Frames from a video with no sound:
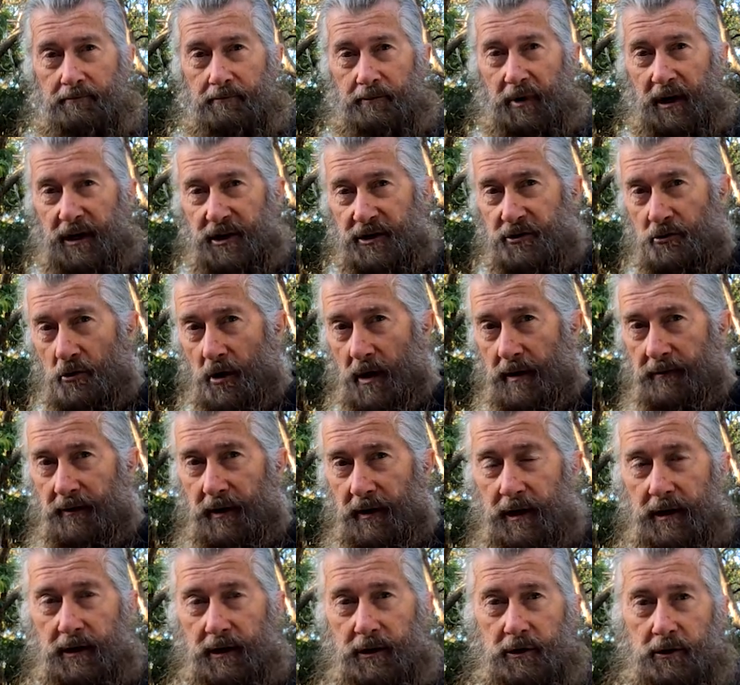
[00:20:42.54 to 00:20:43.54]
beach
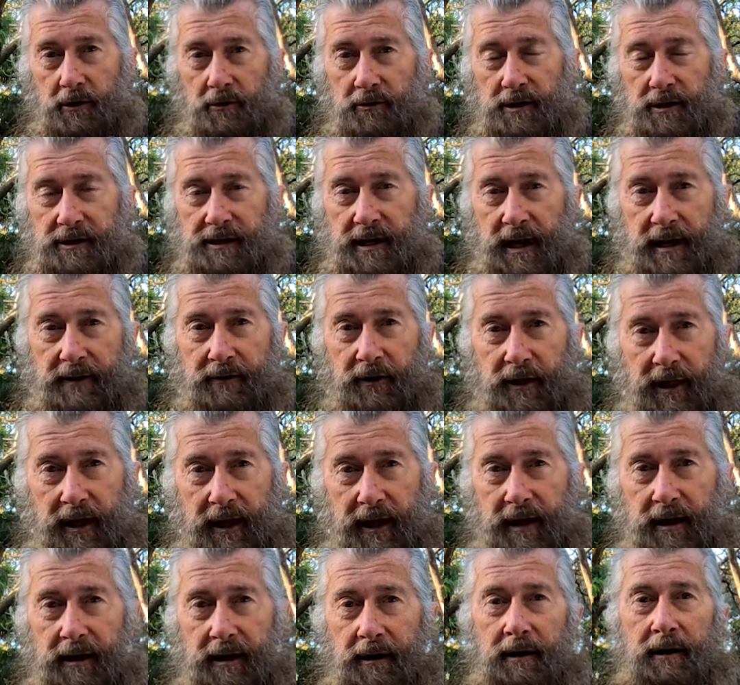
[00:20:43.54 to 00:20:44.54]
driving you can do just over
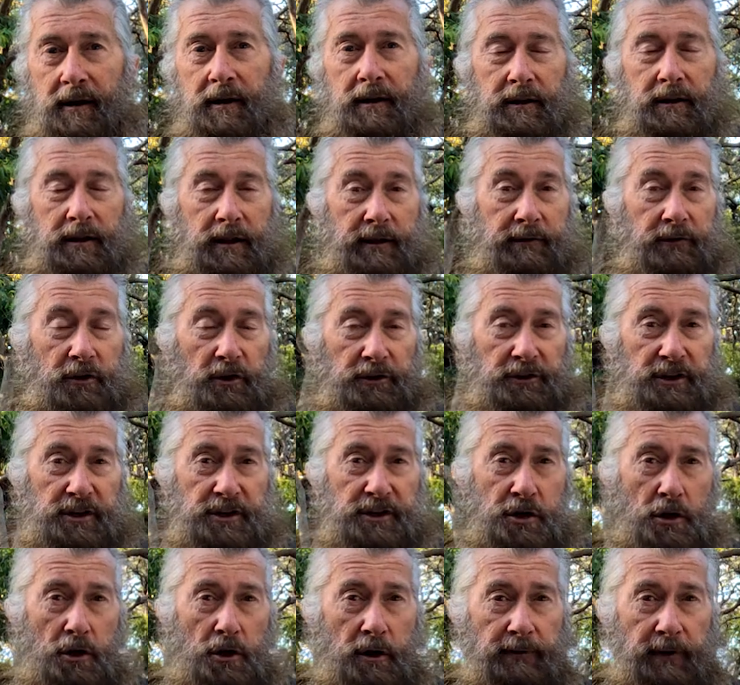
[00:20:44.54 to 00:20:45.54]
there, You've got the
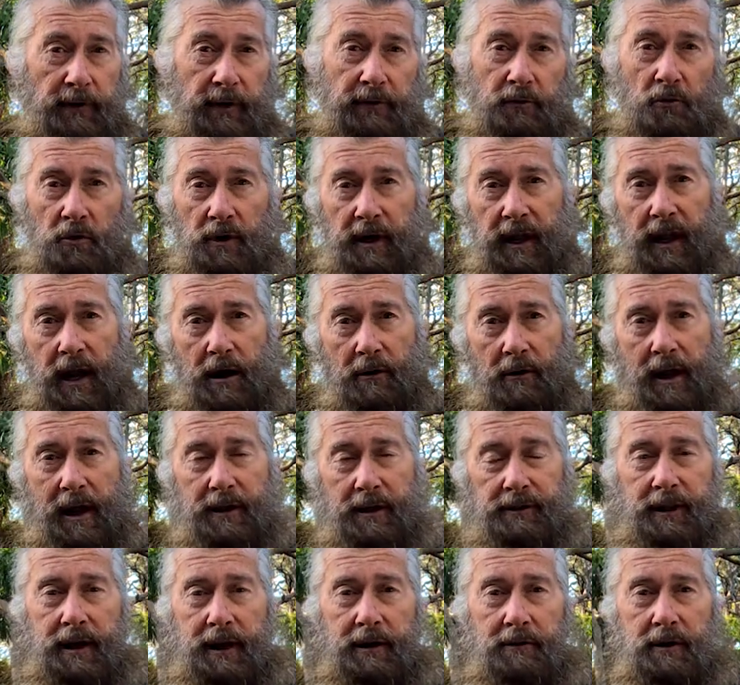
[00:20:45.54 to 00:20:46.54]
surf if you want to go
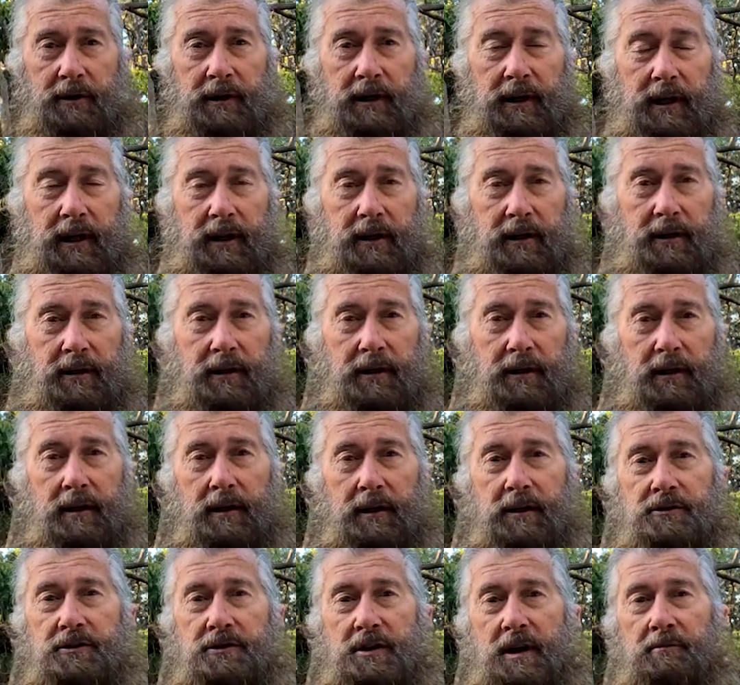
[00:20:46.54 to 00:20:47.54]
out there and
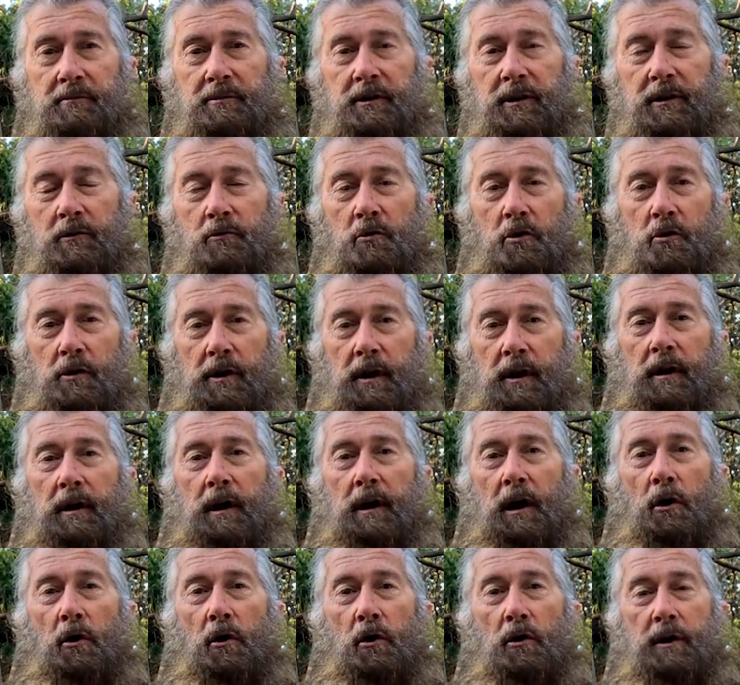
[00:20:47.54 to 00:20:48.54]
jump in the water,
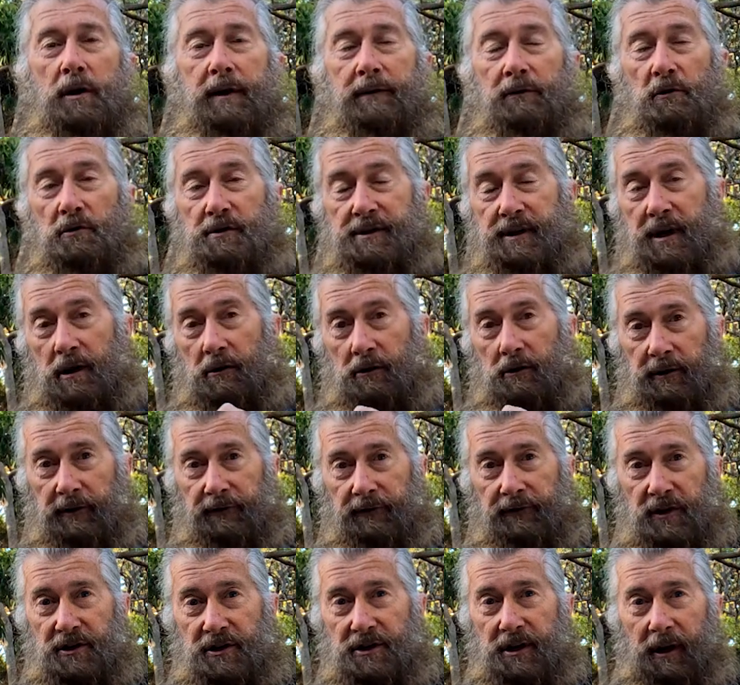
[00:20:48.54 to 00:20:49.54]
or you've also got the
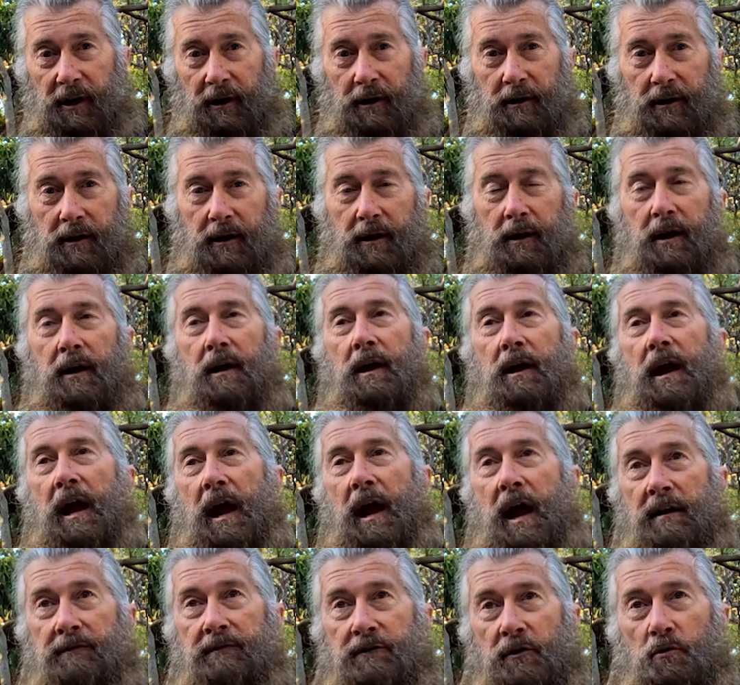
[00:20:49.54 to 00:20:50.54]
fishing.
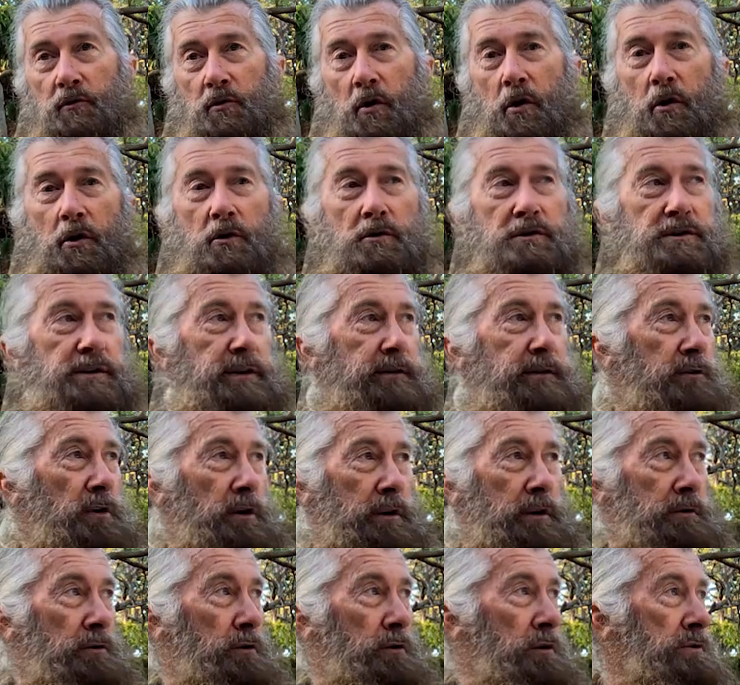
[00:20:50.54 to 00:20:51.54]
And for walks, you've
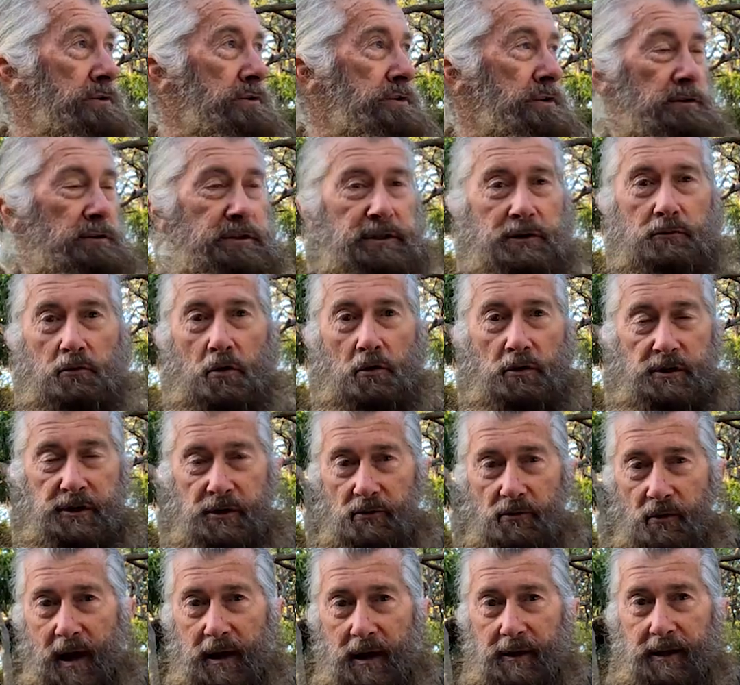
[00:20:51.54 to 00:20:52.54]
got all sorts of
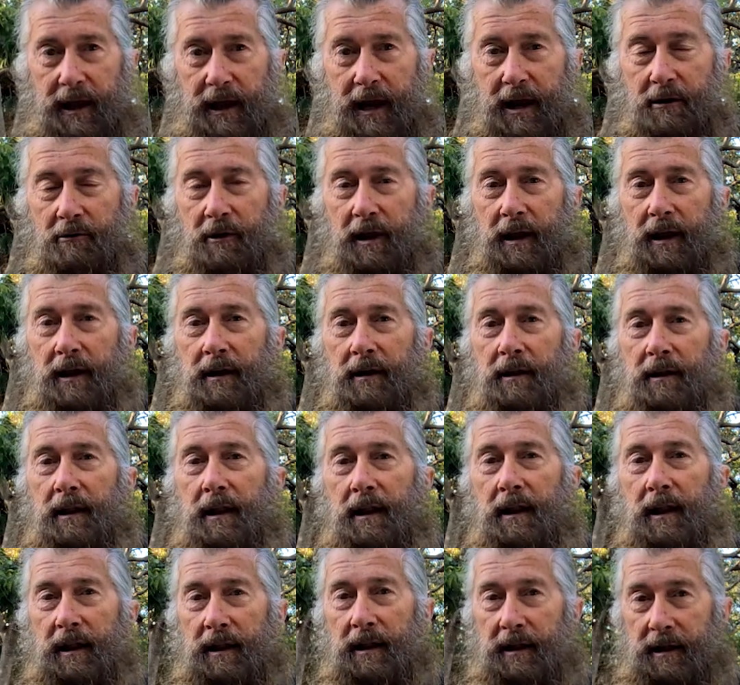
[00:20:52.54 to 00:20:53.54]
walks around the area.
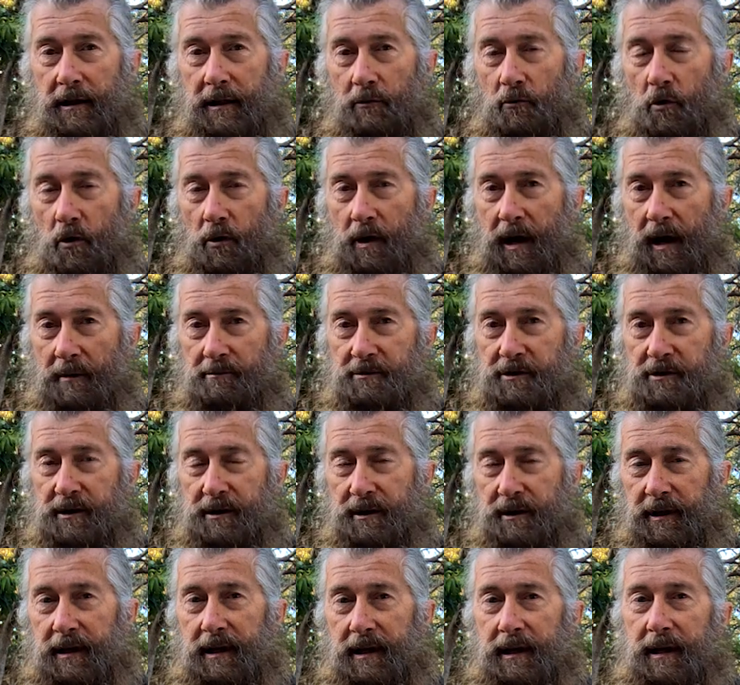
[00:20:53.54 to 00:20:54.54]
You can walk up to
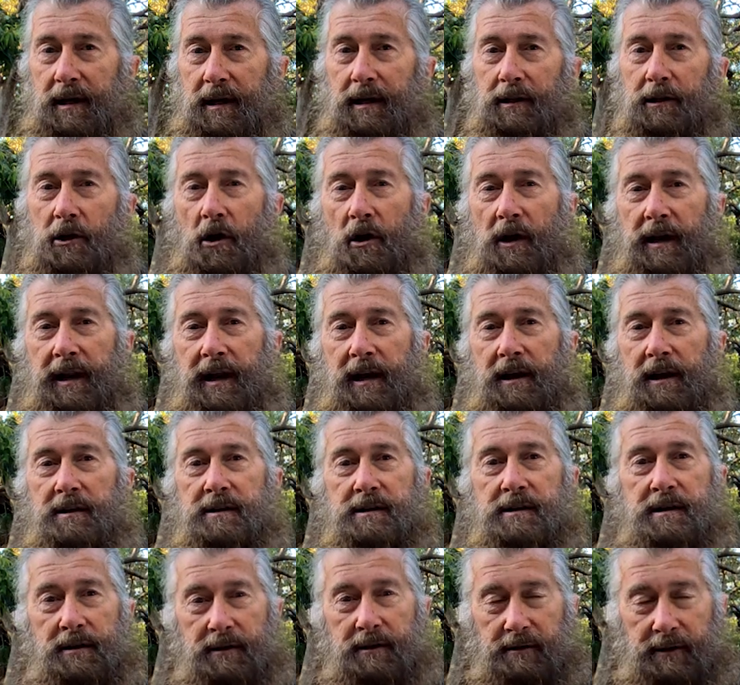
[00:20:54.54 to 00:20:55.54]
the
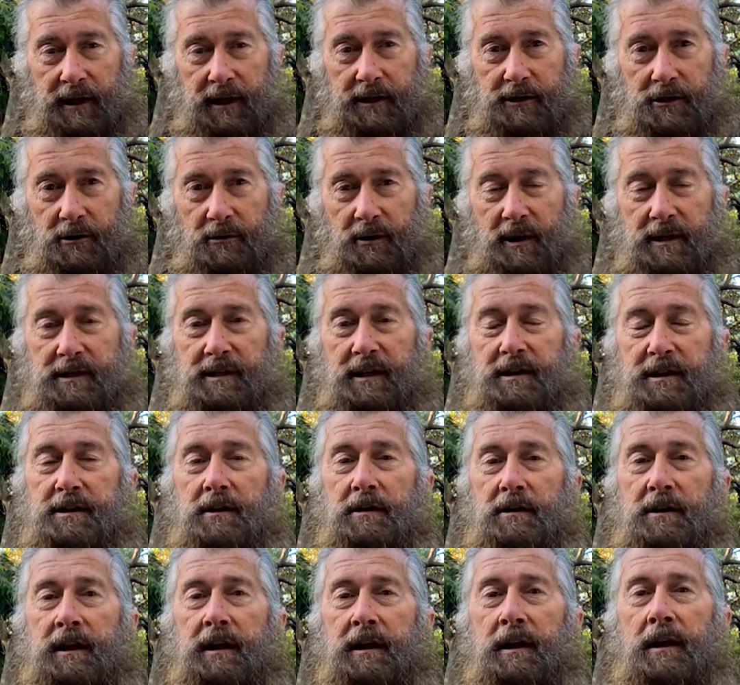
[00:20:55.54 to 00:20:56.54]
lighthouse, that's always
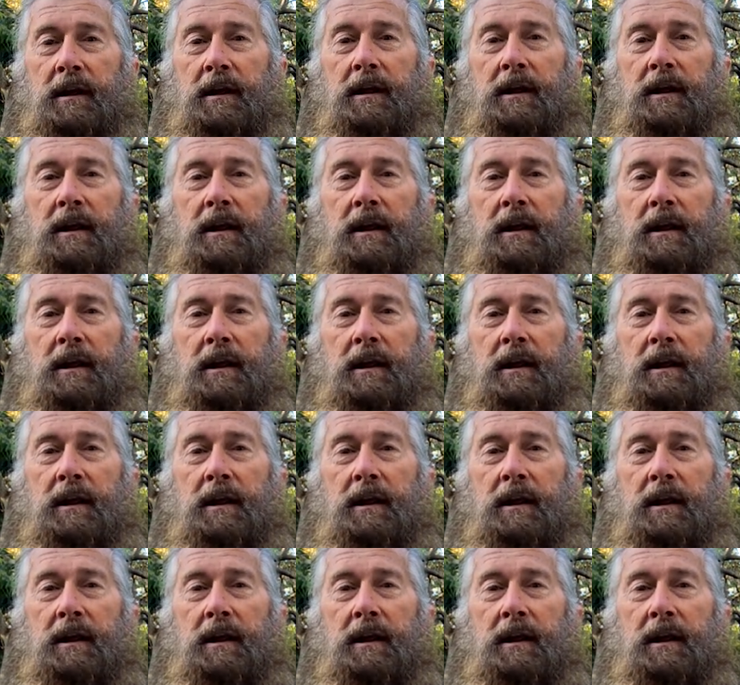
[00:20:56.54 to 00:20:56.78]
exciting.